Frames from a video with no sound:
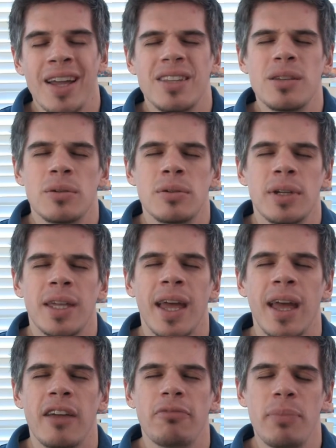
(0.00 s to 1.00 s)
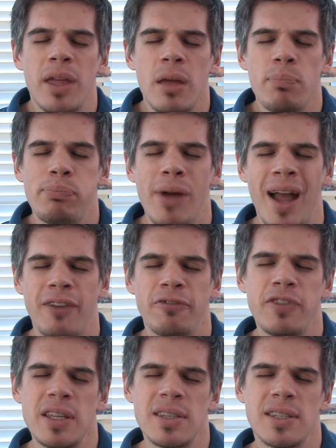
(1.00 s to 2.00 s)
You gave me
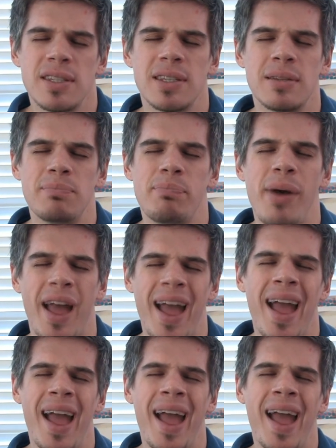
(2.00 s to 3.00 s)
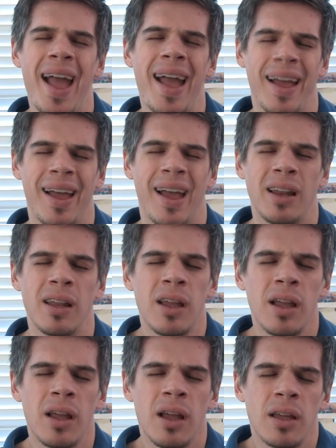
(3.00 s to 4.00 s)
breakfast in bed.
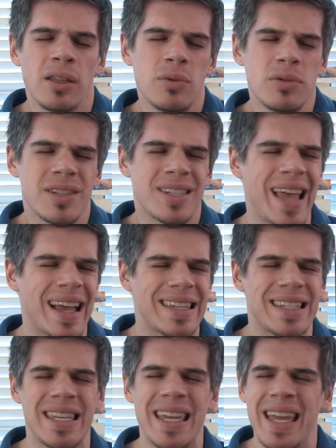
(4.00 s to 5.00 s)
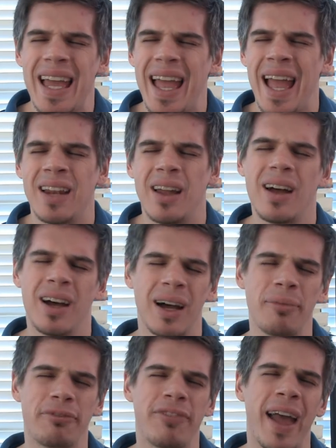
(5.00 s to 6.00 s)
You sexy and
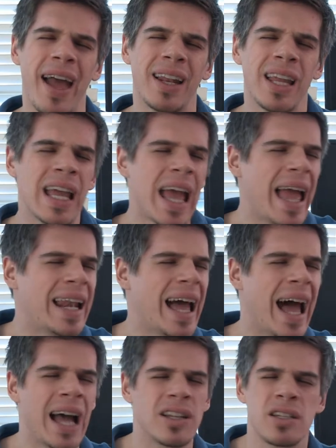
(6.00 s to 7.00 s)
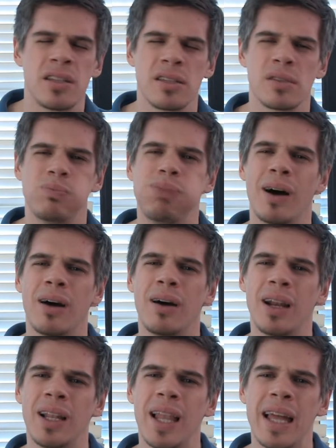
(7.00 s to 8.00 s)
unfed. And I just
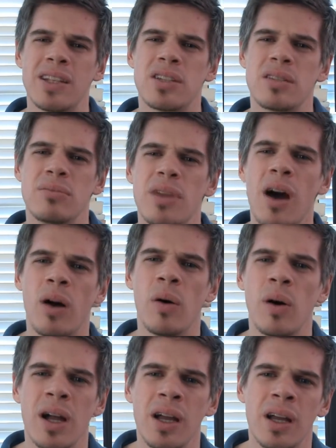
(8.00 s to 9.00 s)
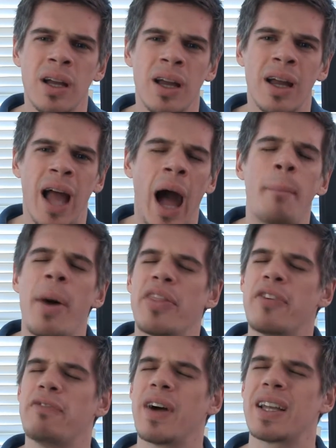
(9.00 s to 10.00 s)
wanna let you know how
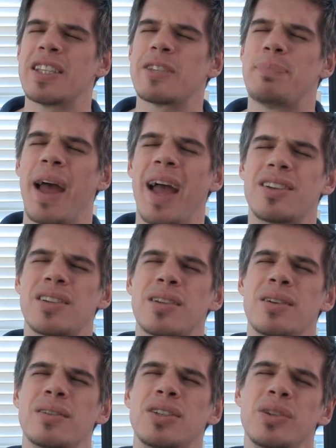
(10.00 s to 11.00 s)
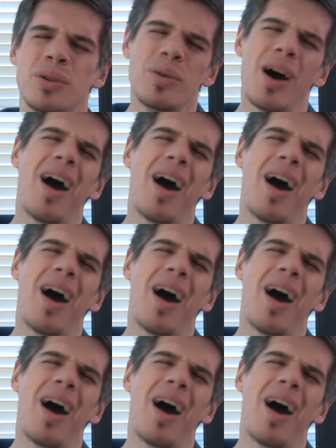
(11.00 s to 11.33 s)
motherfucking special you